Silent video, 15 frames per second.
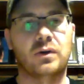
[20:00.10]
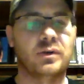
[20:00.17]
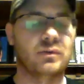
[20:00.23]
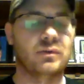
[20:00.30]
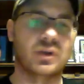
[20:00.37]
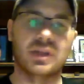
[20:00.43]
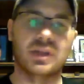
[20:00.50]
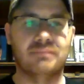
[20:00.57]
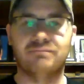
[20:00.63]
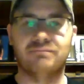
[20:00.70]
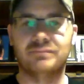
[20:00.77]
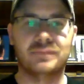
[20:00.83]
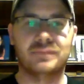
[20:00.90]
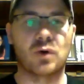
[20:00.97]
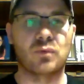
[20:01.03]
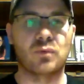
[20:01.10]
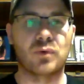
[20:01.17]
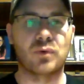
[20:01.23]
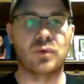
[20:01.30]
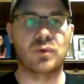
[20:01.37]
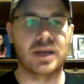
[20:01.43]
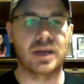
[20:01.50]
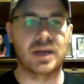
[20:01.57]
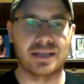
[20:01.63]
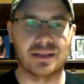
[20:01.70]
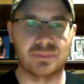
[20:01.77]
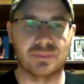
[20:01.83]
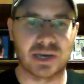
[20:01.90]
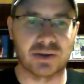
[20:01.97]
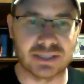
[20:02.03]
really don't want anything
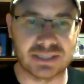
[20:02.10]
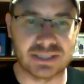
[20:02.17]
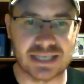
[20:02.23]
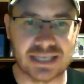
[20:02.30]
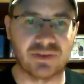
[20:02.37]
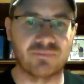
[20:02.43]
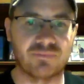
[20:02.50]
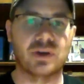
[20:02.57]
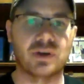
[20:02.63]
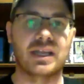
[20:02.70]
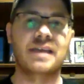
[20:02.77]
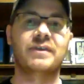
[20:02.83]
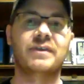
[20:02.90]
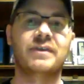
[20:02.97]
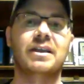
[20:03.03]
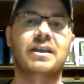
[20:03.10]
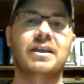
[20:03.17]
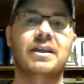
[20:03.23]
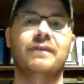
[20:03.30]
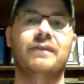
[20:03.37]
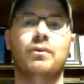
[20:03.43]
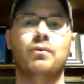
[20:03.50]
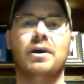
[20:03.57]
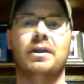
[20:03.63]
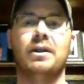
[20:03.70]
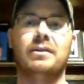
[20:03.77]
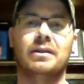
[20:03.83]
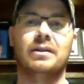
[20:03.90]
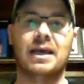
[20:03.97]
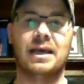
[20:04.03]
bigger than 7 foot. Even if you want
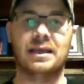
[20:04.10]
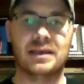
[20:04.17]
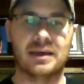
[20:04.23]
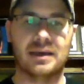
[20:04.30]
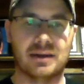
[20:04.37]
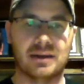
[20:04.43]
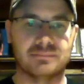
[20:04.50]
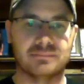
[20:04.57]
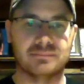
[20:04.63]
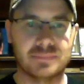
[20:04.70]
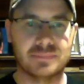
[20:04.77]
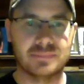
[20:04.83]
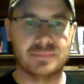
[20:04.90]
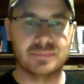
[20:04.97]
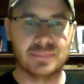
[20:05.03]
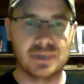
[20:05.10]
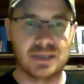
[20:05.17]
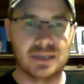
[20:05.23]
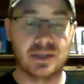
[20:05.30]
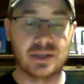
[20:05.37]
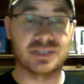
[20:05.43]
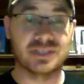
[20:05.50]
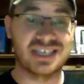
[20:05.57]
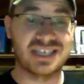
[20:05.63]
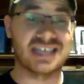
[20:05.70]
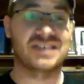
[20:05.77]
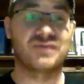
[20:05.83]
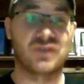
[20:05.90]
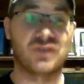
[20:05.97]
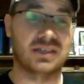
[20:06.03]
like you know, 6
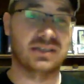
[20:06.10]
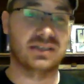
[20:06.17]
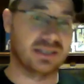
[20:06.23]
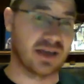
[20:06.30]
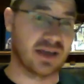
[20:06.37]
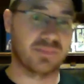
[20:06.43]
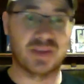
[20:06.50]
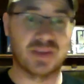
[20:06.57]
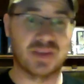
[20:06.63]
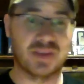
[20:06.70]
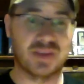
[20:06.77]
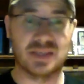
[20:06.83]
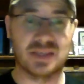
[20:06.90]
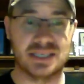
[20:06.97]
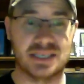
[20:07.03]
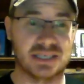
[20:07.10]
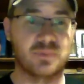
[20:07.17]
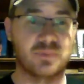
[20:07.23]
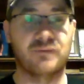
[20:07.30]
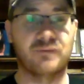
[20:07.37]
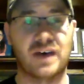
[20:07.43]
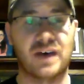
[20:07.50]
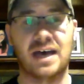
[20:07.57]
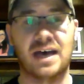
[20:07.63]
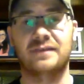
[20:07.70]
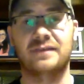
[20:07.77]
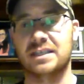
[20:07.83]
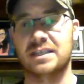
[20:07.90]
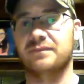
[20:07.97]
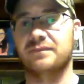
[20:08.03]
foot something,
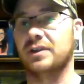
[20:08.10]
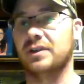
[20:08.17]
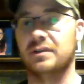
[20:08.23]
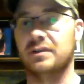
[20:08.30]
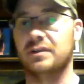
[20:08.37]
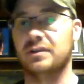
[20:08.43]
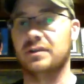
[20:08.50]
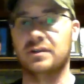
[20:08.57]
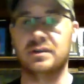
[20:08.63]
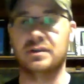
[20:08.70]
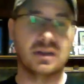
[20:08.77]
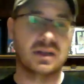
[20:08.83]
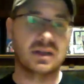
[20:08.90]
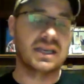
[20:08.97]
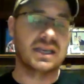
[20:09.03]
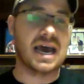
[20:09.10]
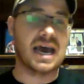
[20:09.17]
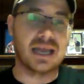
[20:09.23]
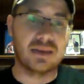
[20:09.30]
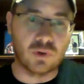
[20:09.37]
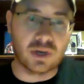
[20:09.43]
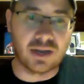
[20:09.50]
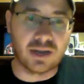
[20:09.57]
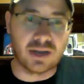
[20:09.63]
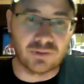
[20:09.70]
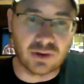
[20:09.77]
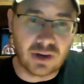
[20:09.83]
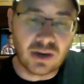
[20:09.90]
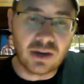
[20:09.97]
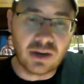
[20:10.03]
6'5", 6'9",
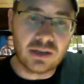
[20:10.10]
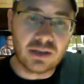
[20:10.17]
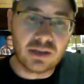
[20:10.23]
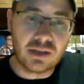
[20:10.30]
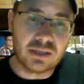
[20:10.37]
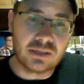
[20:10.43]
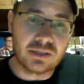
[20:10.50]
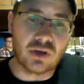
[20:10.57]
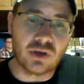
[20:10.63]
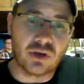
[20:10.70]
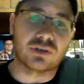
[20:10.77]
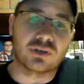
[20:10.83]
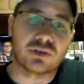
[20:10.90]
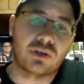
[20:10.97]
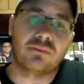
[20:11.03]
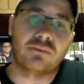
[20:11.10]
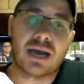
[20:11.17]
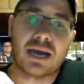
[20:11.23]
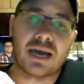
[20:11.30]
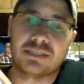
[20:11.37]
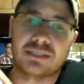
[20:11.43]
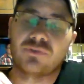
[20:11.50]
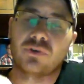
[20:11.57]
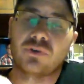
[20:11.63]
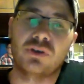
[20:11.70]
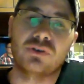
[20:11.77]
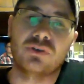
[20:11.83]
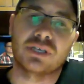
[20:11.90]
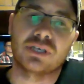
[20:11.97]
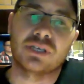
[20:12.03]
whatever. Those are good rods for
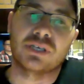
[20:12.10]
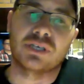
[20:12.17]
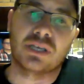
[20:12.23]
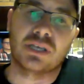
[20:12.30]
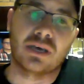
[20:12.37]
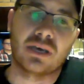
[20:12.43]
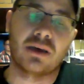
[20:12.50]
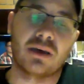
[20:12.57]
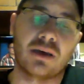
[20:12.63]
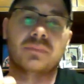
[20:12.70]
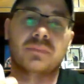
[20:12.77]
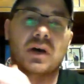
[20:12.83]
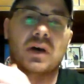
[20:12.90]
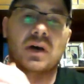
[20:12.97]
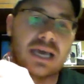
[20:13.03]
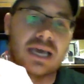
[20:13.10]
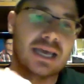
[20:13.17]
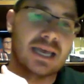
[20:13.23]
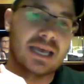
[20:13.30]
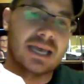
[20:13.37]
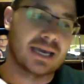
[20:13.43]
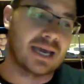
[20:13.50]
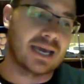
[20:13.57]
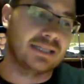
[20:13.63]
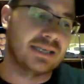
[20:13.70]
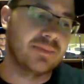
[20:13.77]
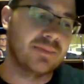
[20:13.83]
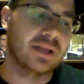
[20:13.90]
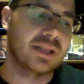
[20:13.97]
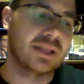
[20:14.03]
using on a kayak. I
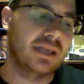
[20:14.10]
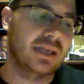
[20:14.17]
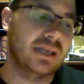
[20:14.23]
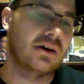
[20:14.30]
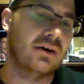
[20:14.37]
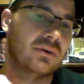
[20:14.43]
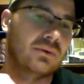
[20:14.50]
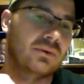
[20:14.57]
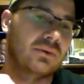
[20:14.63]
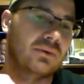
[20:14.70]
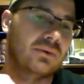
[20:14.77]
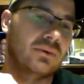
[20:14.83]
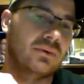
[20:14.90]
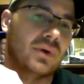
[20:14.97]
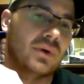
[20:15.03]
typically, though, with a